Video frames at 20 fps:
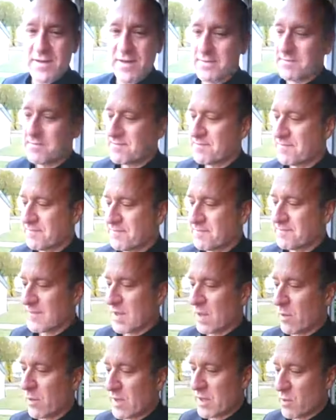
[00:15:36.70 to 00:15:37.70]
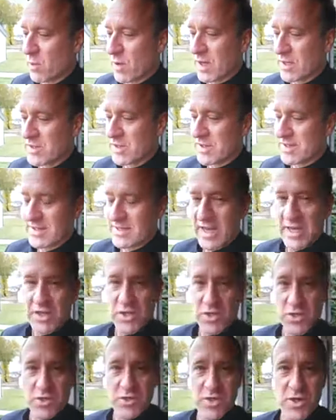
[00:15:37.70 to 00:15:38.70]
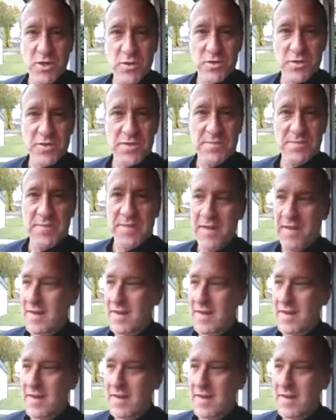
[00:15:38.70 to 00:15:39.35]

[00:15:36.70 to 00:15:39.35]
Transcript: uh, you know, when you watch these nature shows,